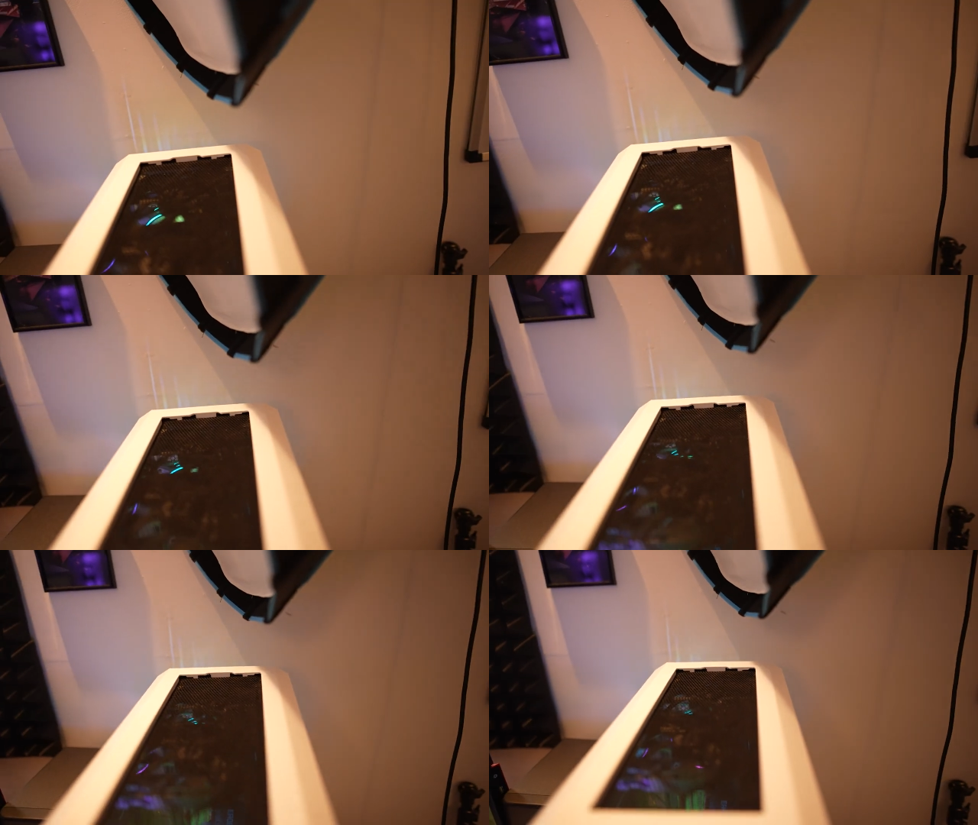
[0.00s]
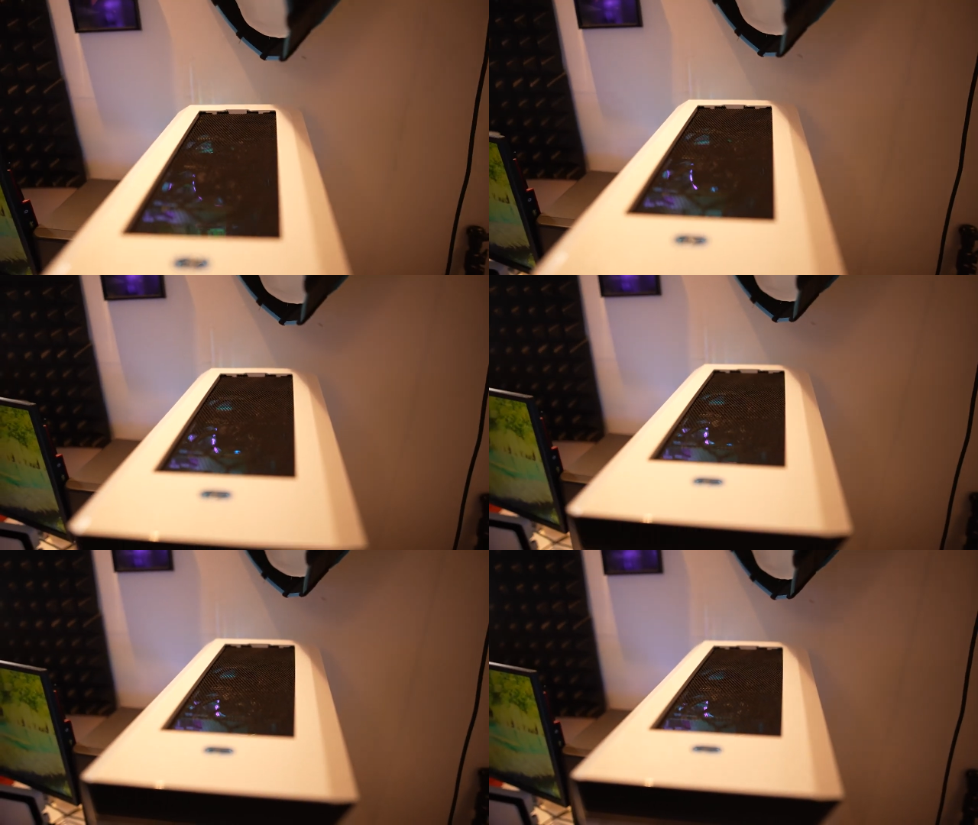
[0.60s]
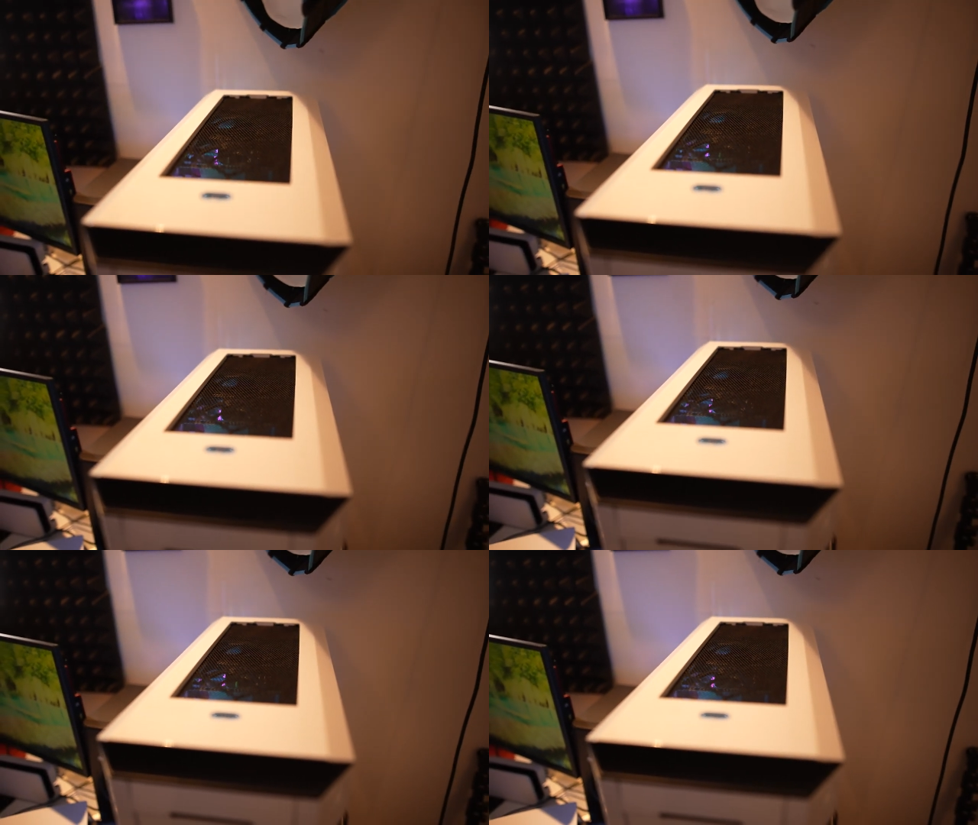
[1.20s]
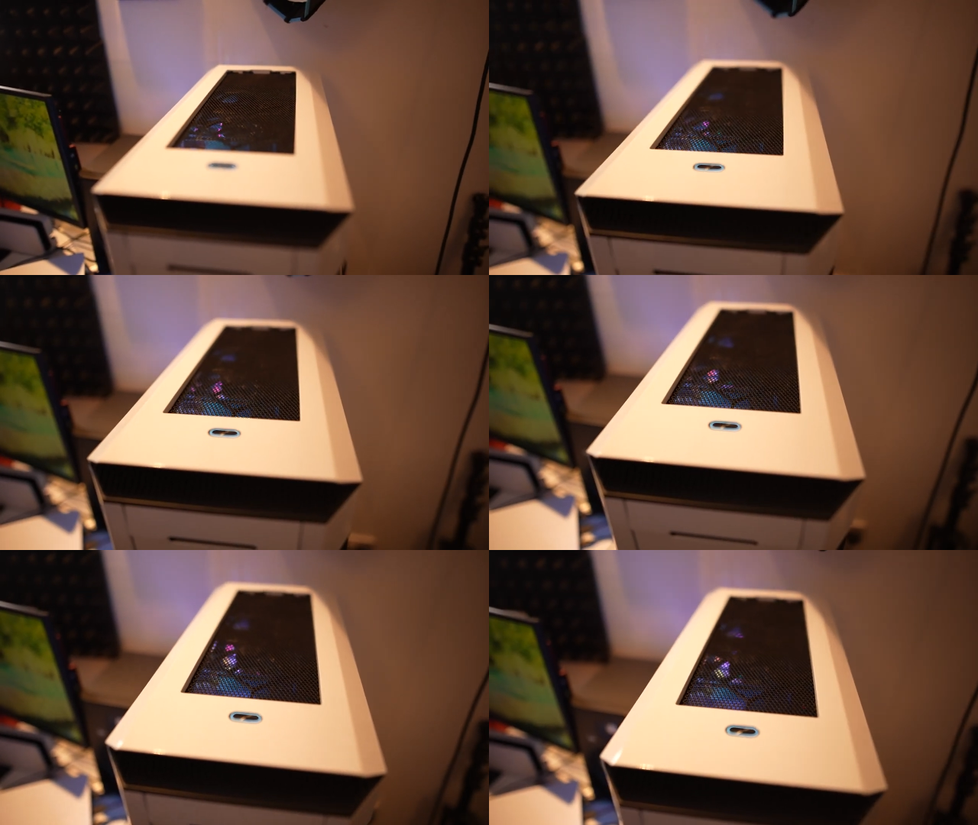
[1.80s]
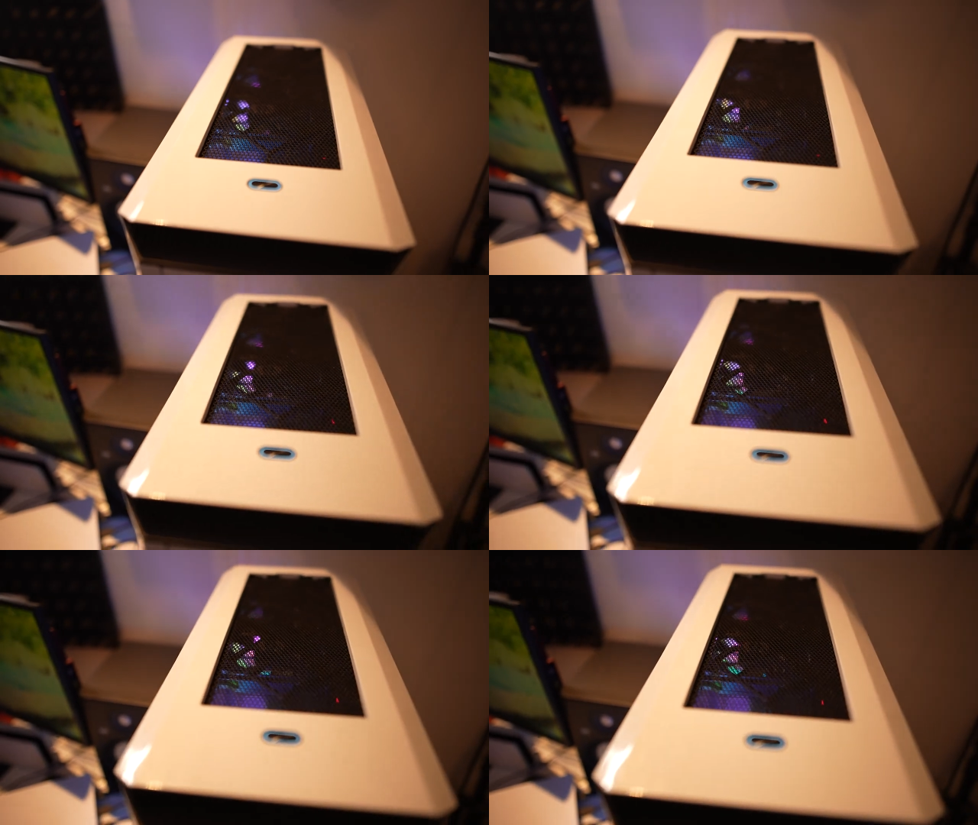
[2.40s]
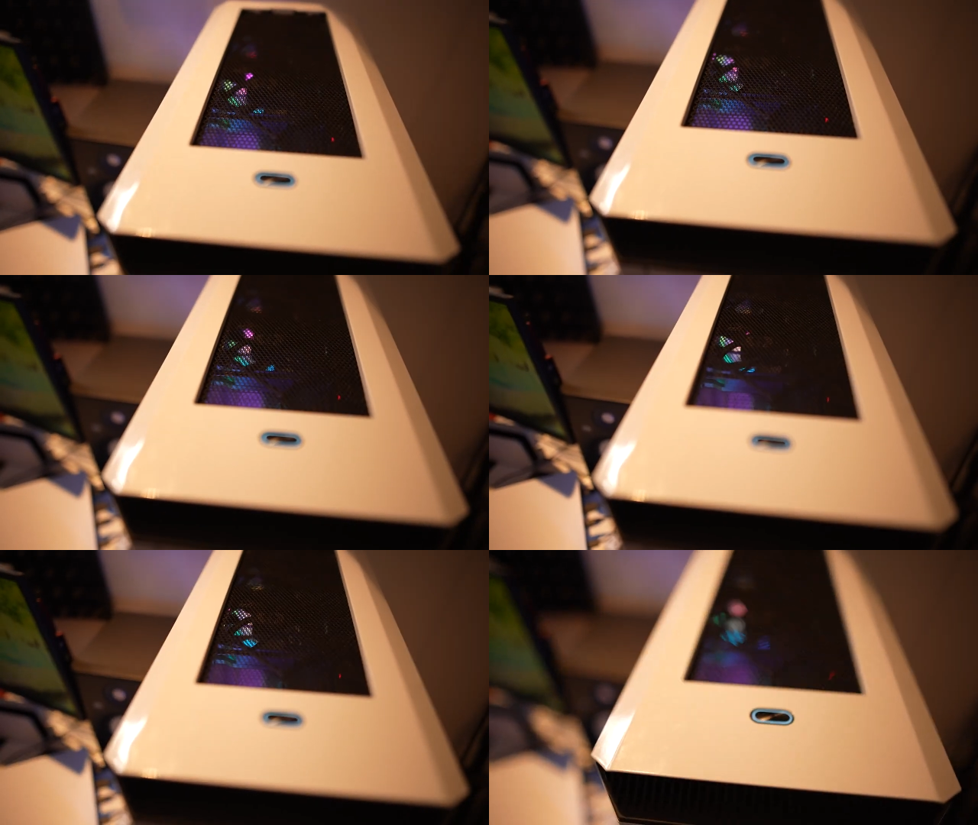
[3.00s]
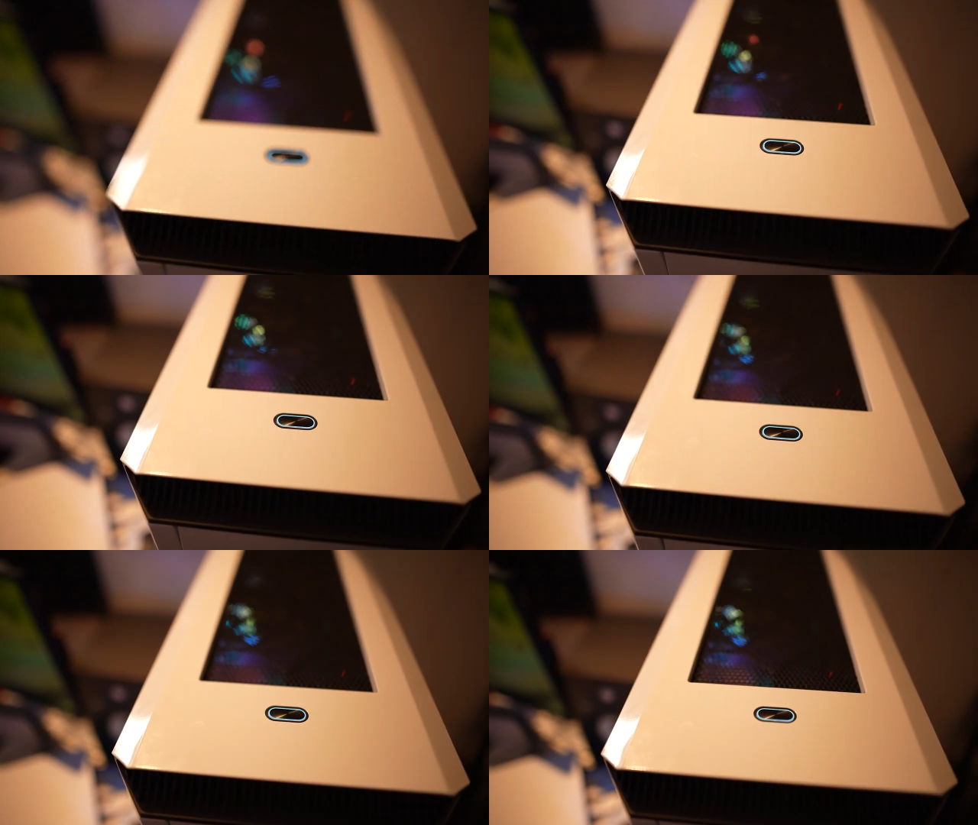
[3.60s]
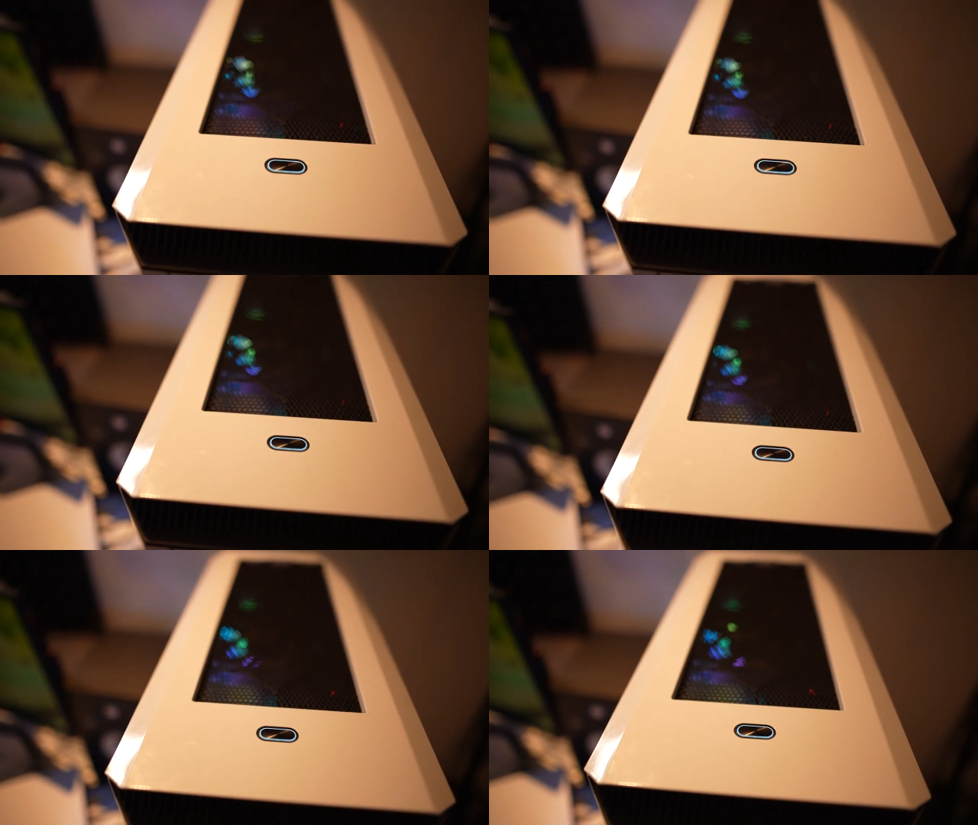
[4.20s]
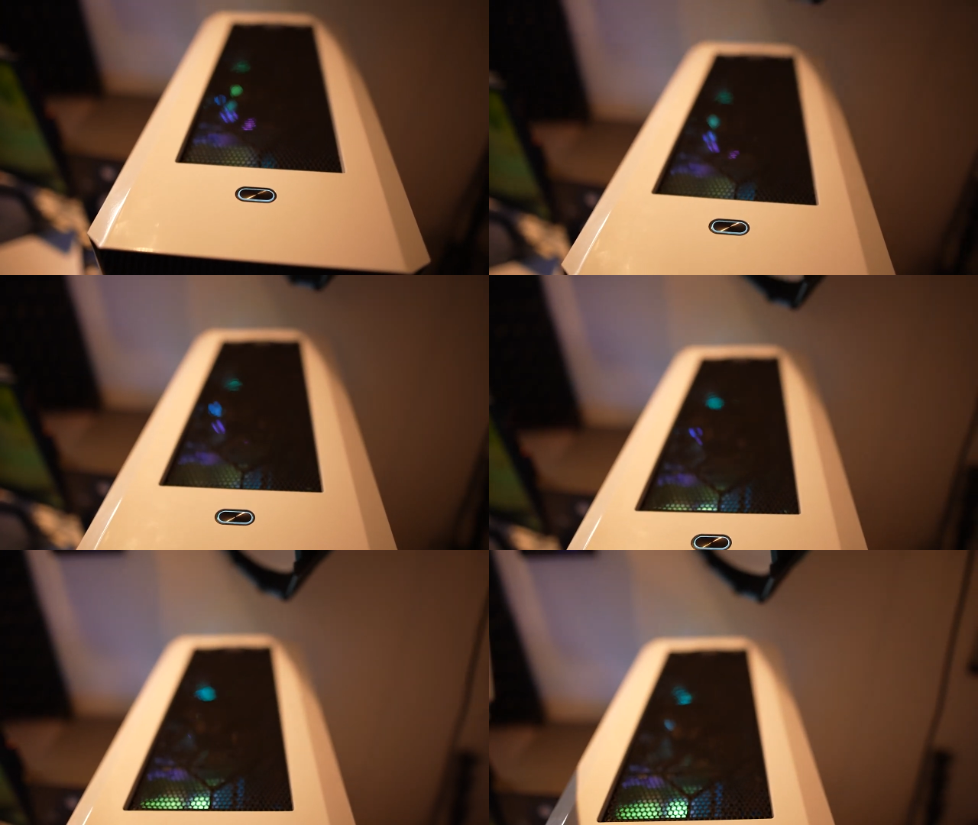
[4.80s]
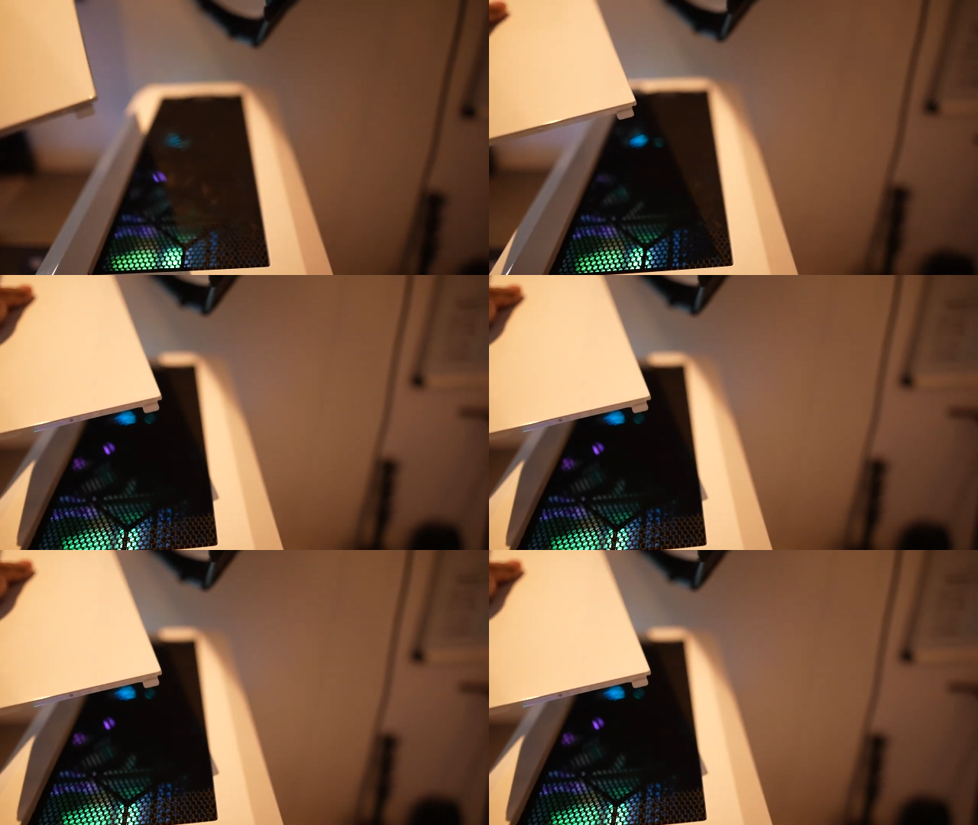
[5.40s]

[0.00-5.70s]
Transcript: Nobody's mouth can be seen.